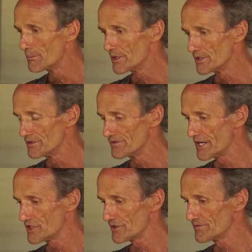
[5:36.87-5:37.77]
But you
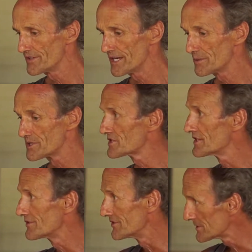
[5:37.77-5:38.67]
raise your
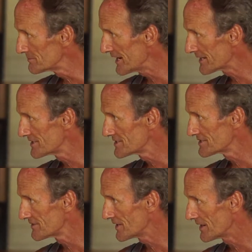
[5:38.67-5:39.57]
frequency through the
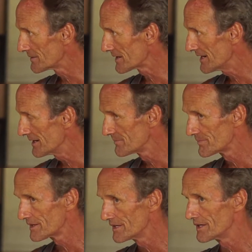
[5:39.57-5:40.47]
practices of yoga,
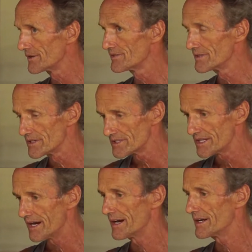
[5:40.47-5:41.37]
you know, through
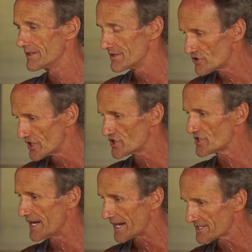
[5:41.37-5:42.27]
good diet,
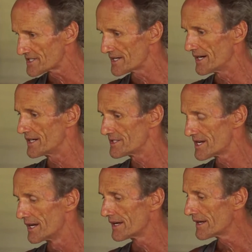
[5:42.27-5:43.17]
nutrition,
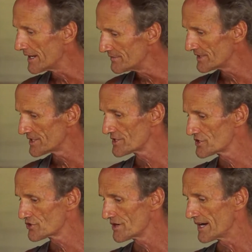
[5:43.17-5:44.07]
exercise, getting rid of the
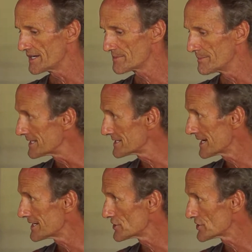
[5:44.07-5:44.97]
stress,
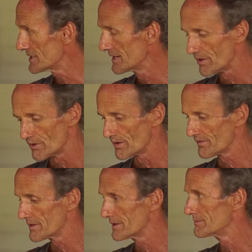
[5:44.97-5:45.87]
meditation,
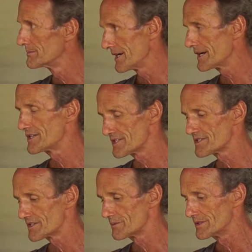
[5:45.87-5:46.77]
all of the
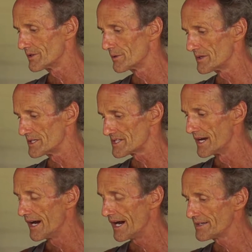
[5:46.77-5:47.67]
practices that we're always
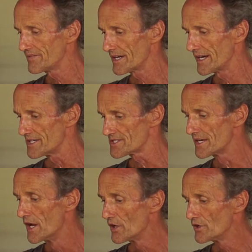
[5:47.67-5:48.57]

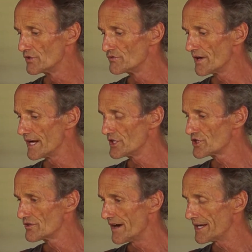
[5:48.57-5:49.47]
advocating. You
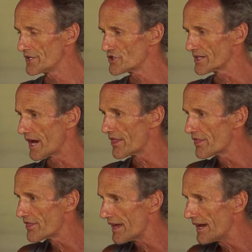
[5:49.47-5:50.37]
raise your energy and
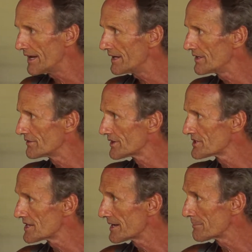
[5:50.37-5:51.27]
then you're on
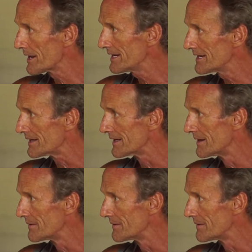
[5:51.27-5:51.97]
the same plane.